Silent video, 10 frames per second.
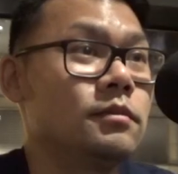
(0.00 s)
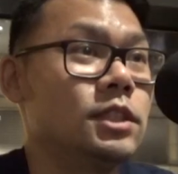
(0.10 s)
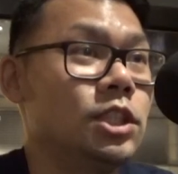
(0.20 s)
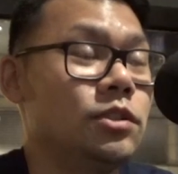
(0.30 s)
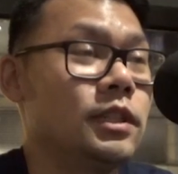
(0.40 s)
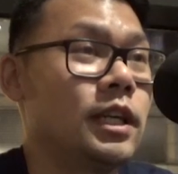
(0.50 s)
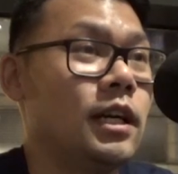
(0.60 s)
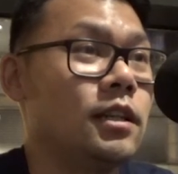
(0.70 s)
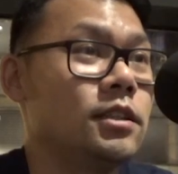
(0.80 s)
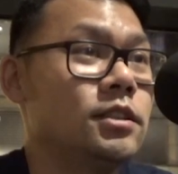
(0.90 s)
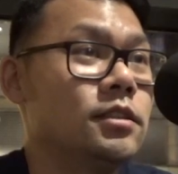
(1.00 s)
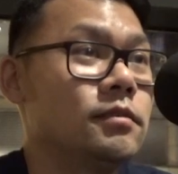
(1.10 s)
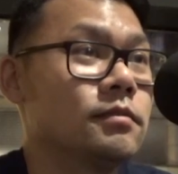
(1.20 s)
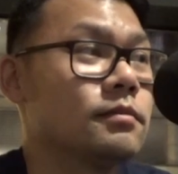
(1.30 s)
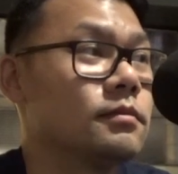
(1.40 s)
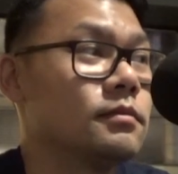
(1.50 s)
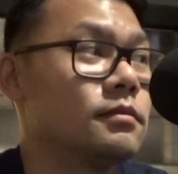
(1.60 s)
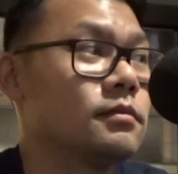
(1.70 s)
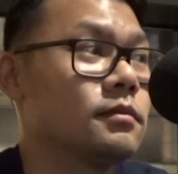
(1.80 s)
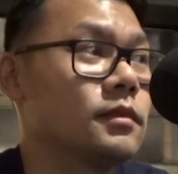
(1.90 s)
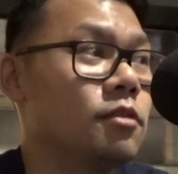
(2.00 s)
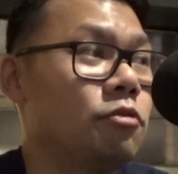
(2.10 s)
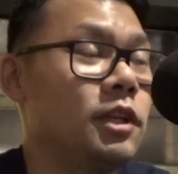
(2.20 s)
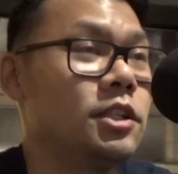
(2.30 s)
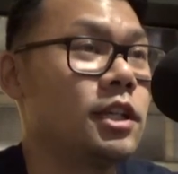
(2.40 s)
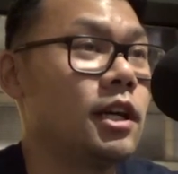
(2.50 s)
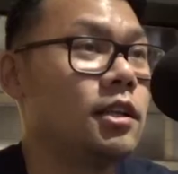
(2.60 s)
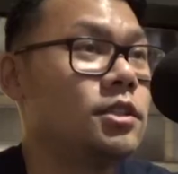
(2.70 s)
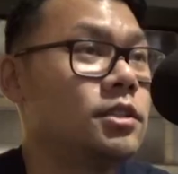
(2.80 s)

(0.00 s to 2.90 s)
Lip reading: She was in college, finished college.